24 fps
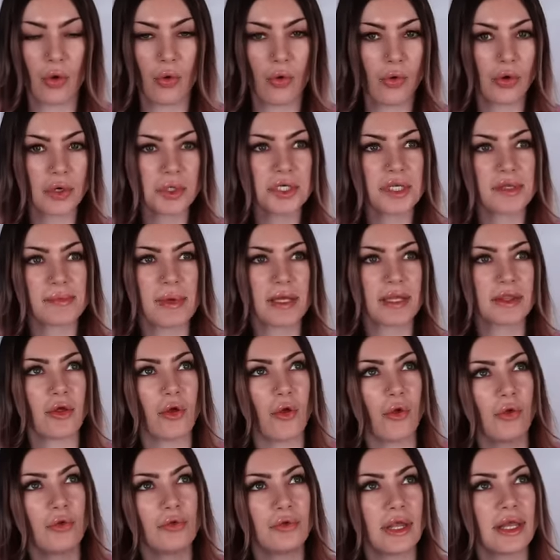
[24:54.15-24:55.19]
Or just make the
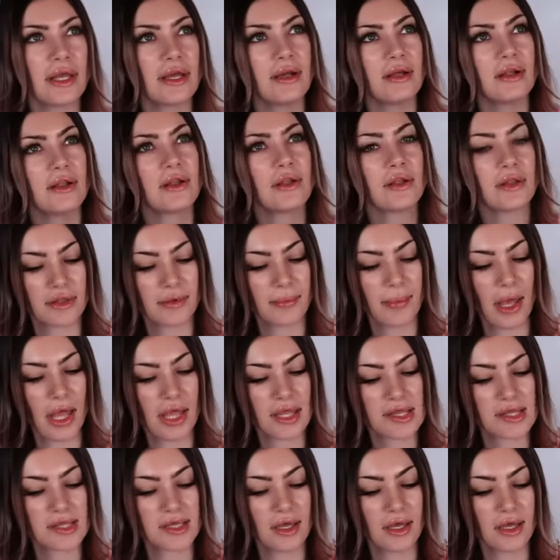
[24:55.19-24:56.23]
whole nail the
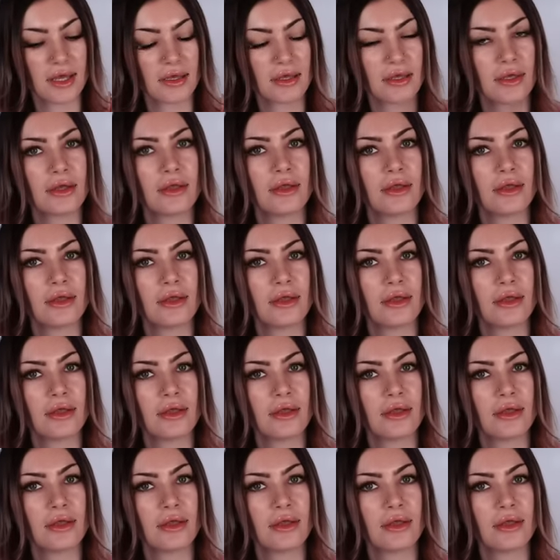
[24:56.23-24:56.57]
pasta.